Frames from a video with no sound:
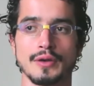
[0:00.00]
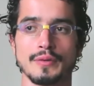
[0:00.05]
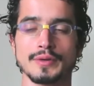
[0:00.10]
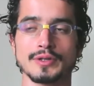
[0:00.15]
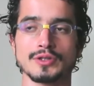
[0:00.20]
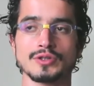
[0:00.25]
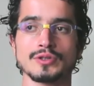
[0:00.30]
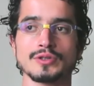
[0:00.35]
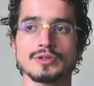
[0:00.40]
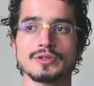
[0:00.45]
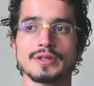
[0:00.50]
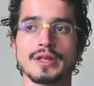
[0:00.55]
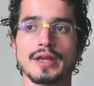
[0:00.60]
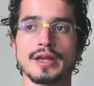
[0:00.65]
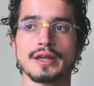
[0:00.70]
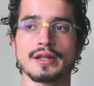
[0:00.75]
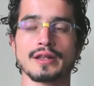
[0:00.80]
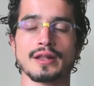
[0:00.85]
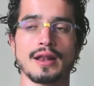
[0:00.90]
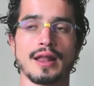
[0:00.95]
We should
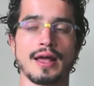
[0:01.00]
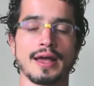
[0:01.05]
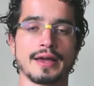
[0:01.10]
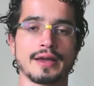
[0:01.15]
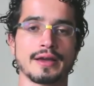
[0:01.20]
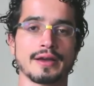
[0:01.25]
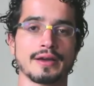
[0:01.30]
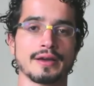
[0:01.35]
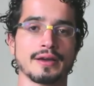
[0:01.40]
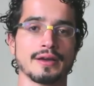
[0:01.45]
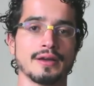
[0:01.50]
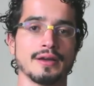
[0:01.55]
take like